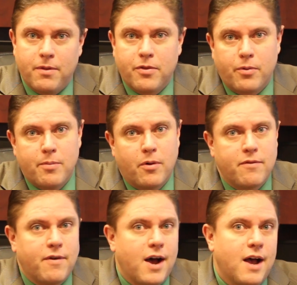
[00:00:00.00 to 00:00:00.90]
the three point
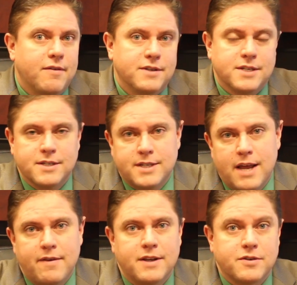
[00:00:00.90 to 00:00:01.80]
five? Is it
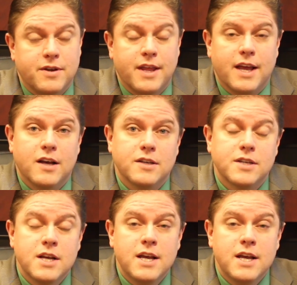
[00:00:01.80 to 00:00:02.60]
savings or anything else?